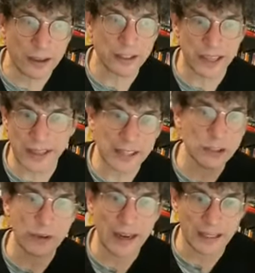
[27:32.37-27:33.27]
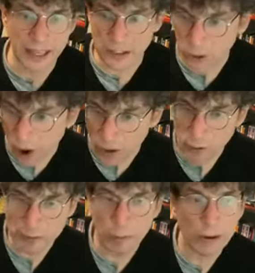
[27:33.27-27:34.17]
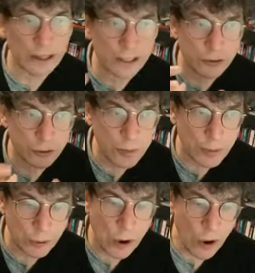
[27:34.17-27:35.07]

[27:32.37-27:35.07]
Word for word: could say, that's a great idea. And so other people can contribute